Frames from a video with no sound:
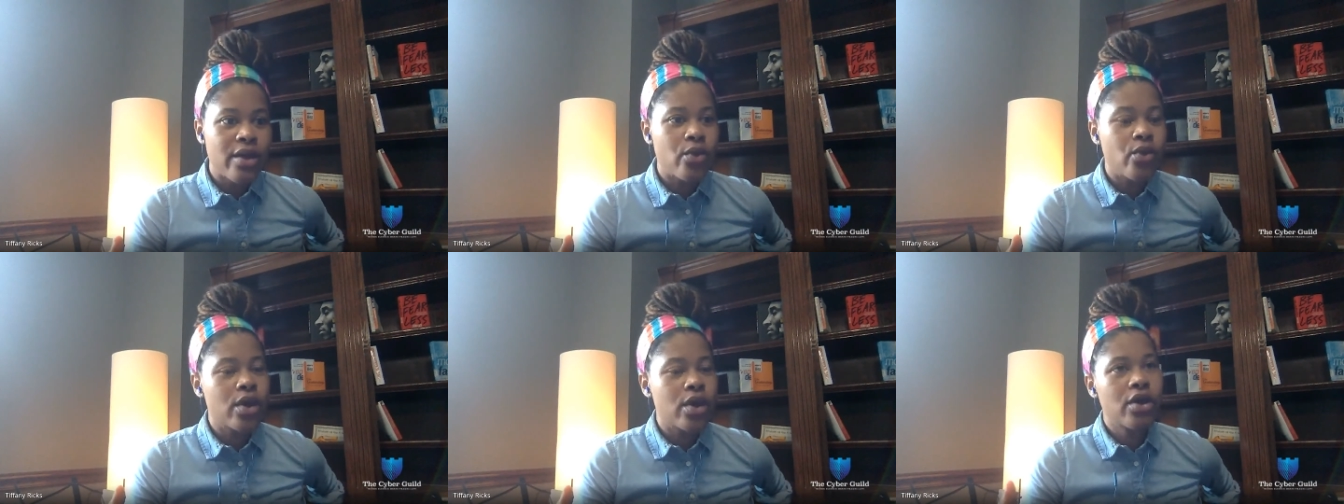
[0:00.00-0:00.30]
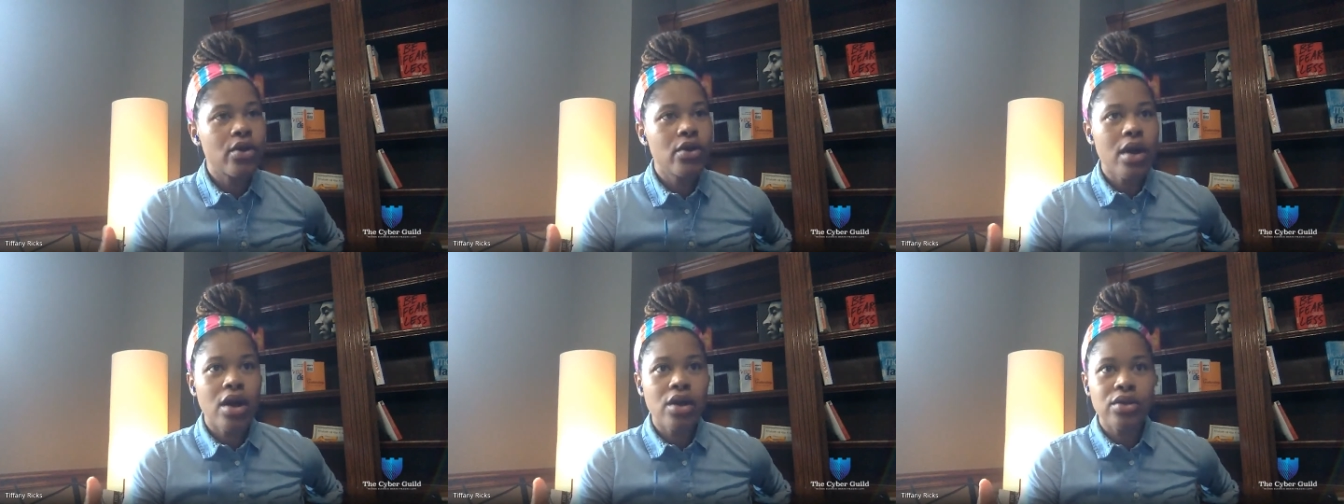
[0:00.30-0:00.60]
what
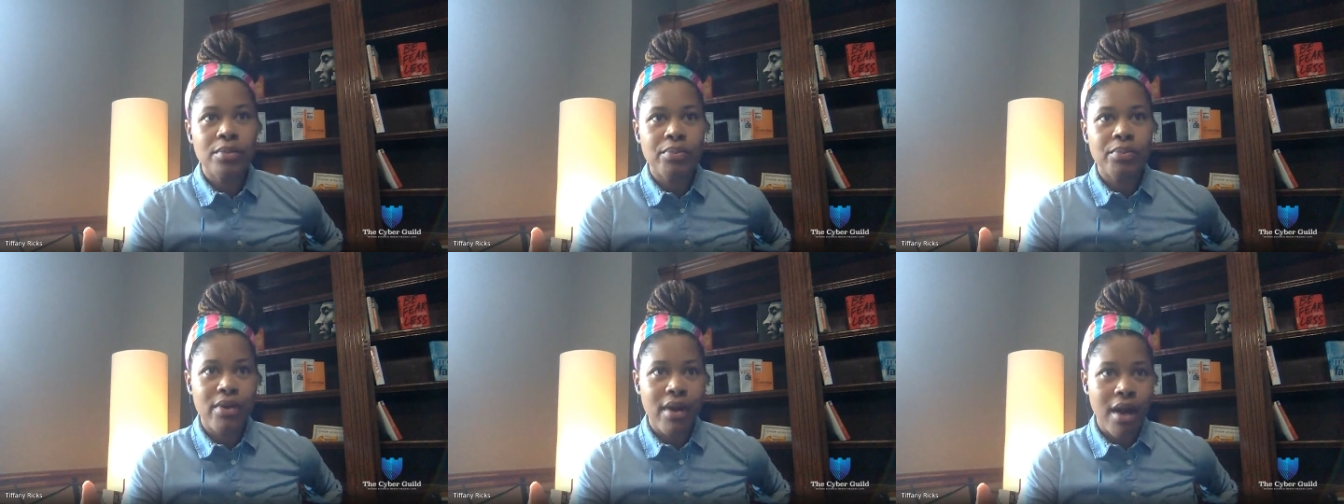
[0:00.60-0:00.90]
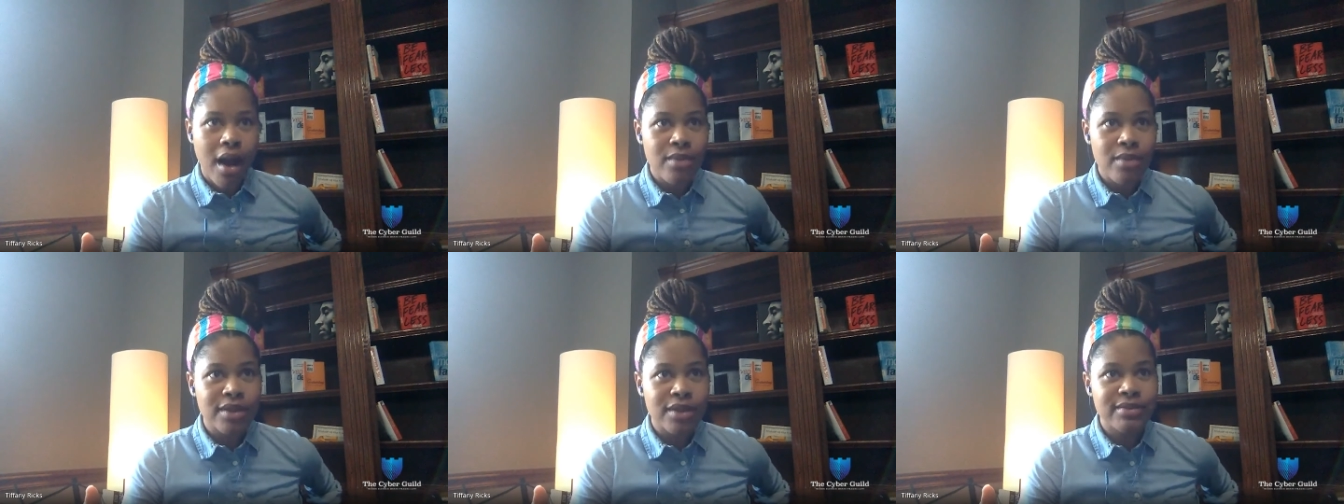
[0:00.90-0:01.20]
are all the
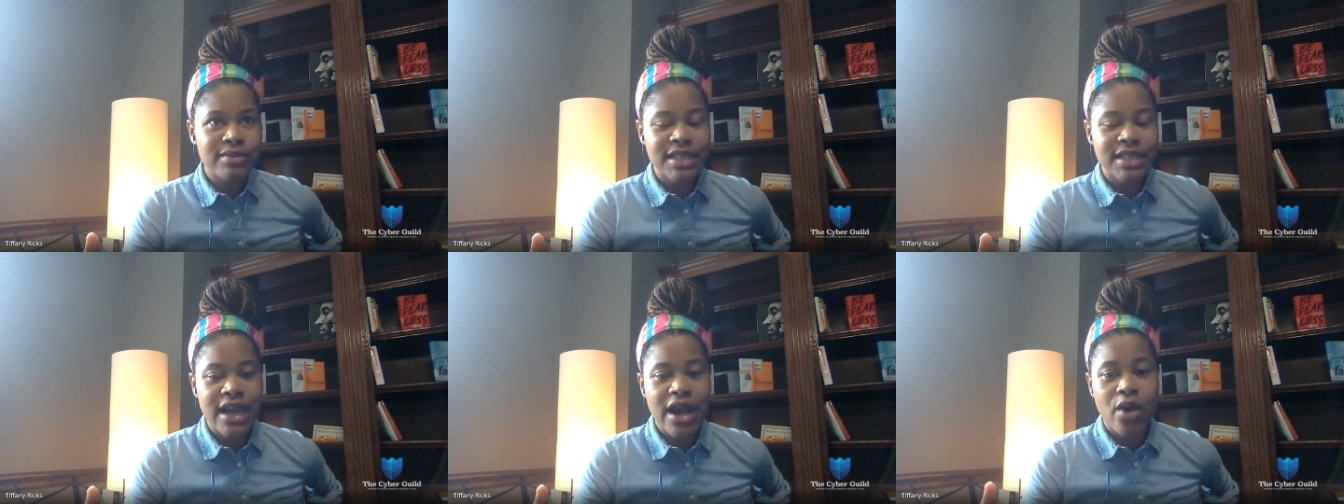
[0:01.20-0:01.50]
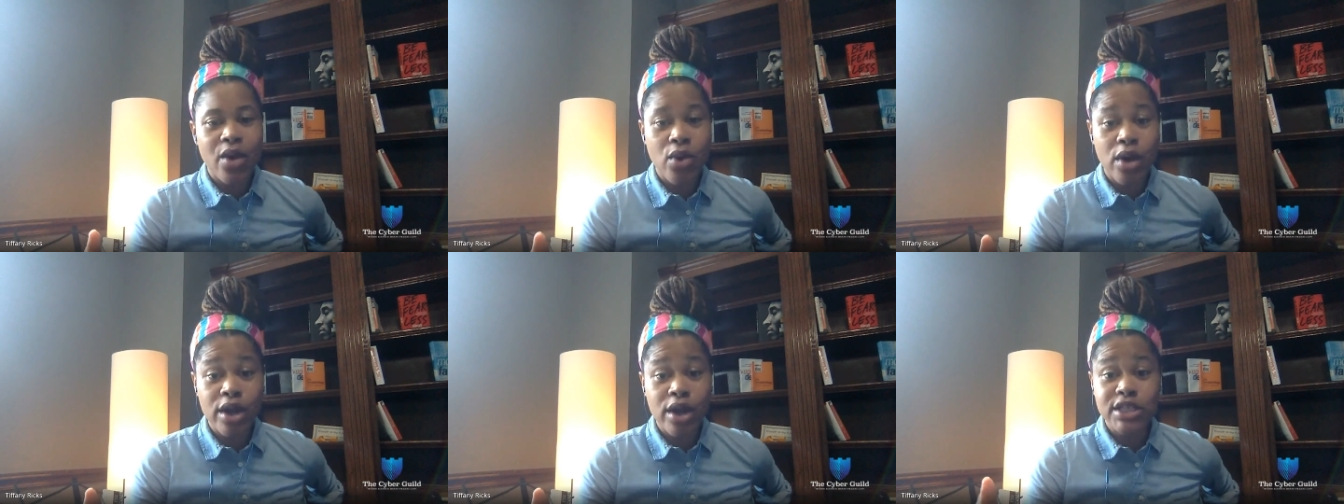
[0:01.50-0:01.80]
problems that I
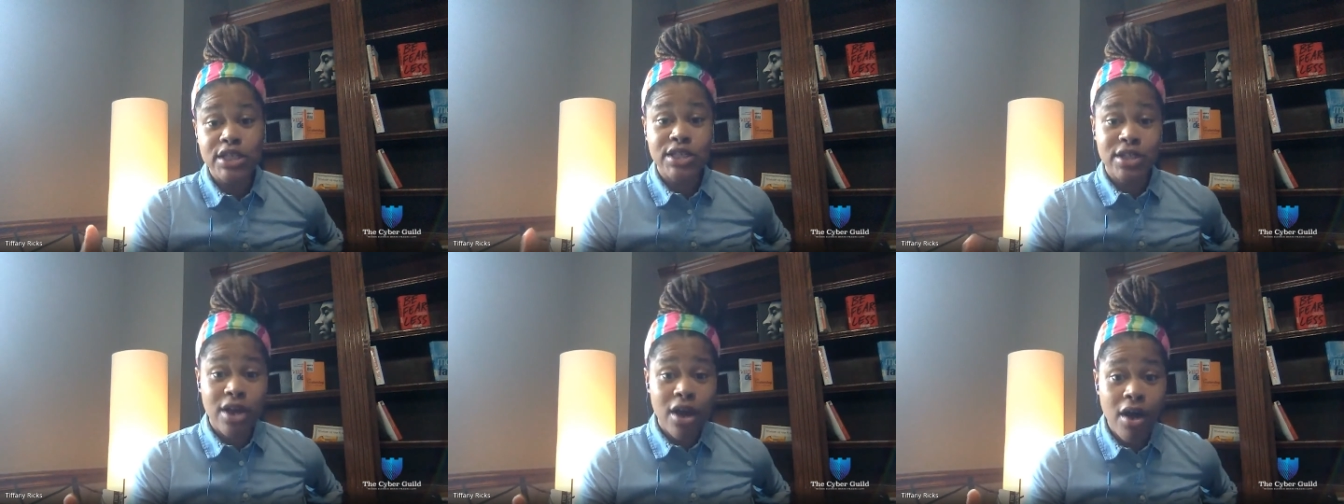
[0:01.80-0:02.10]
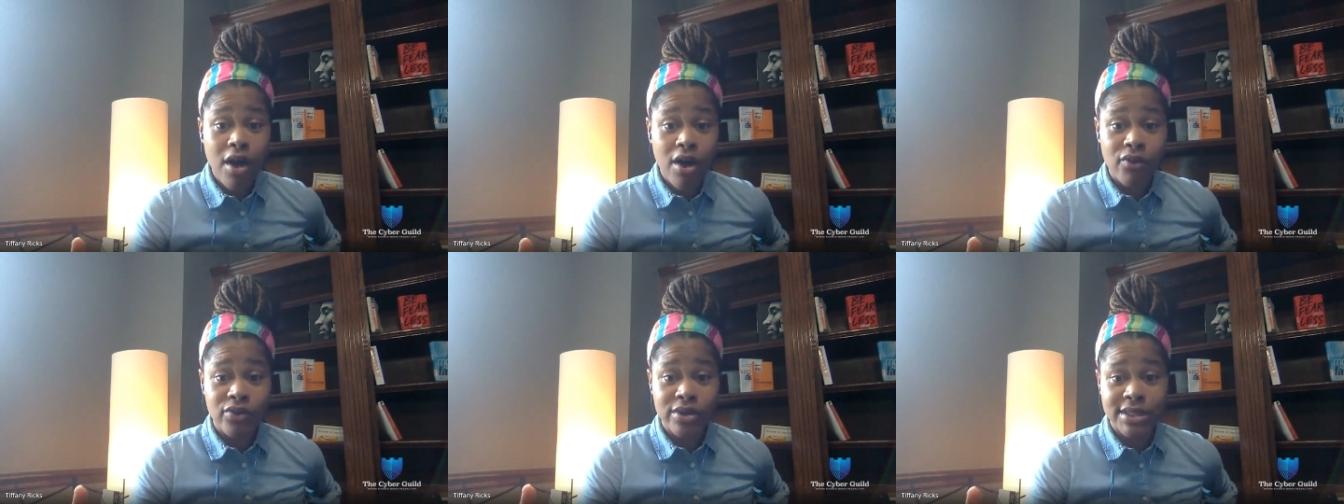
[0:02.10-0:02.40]
want to
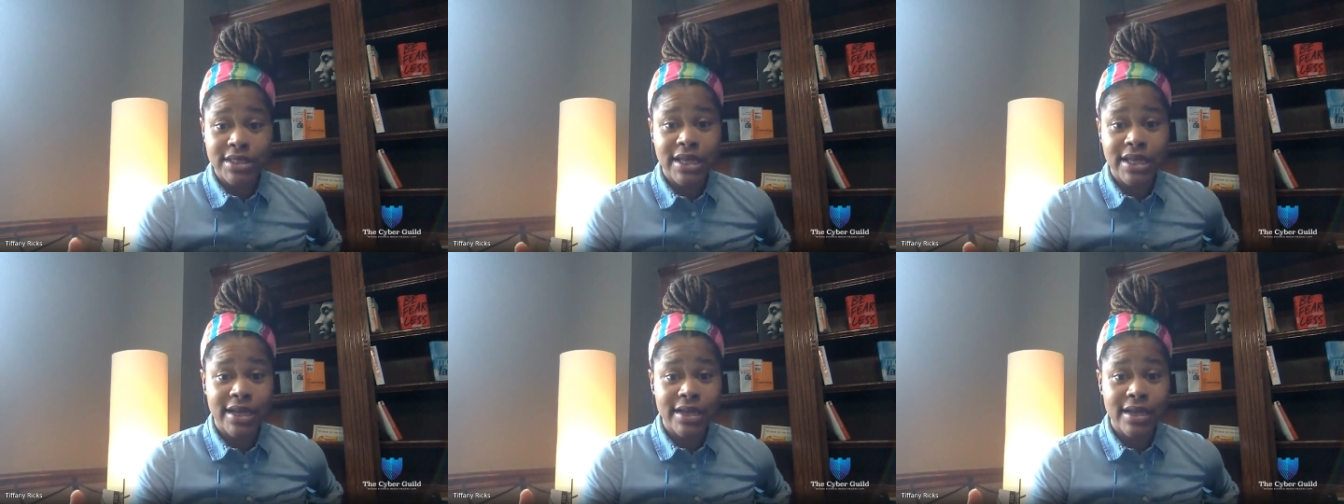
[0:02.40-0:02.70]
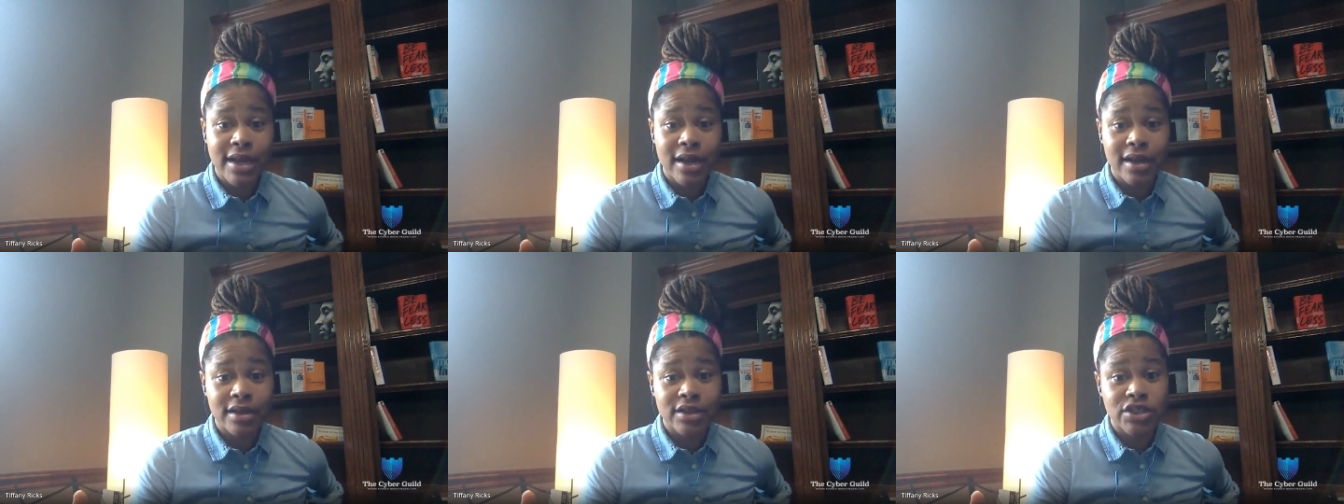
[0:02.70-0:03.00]
solve with
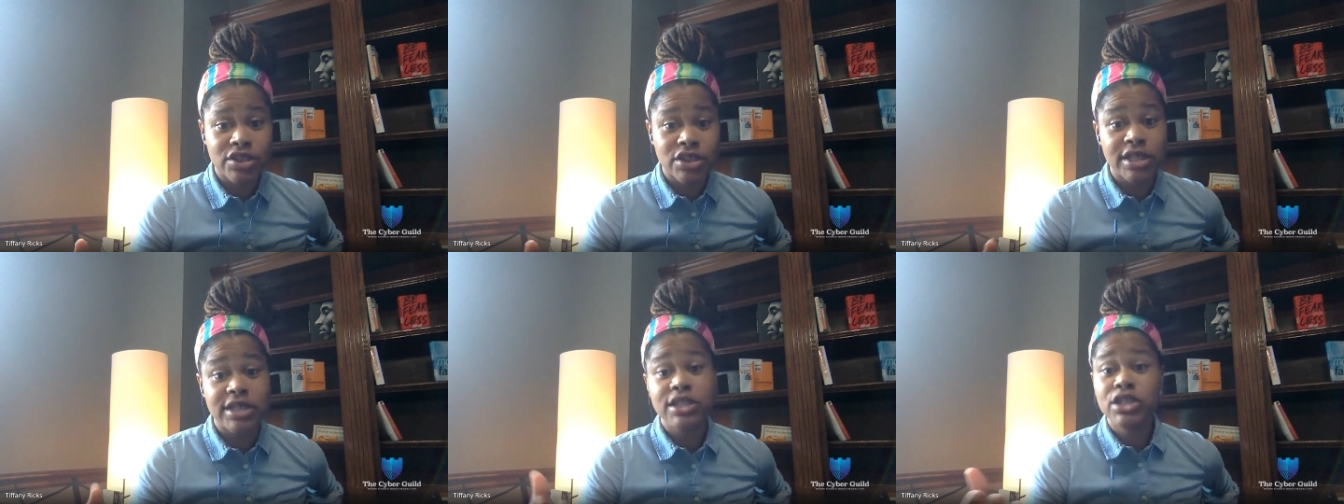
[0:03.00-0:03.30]
technology?